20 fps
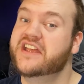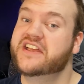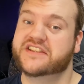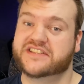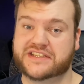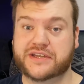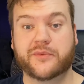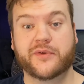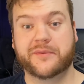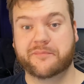
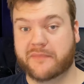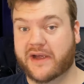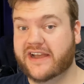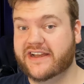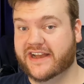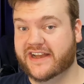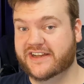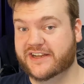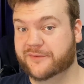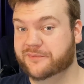so we might
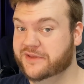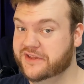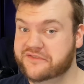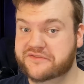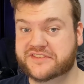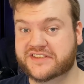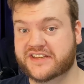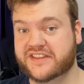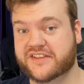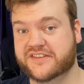end up
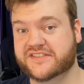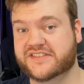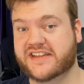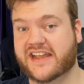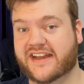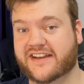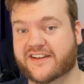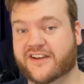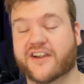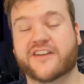using those
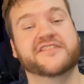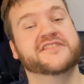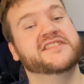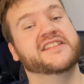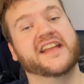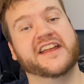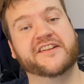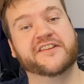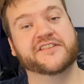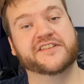data cards
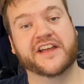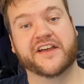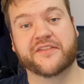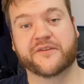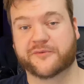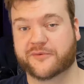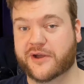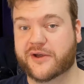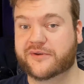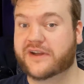later down the
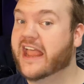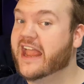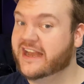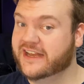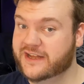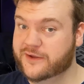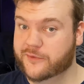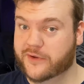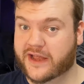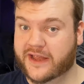road
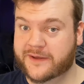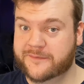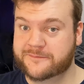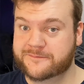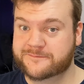anyway.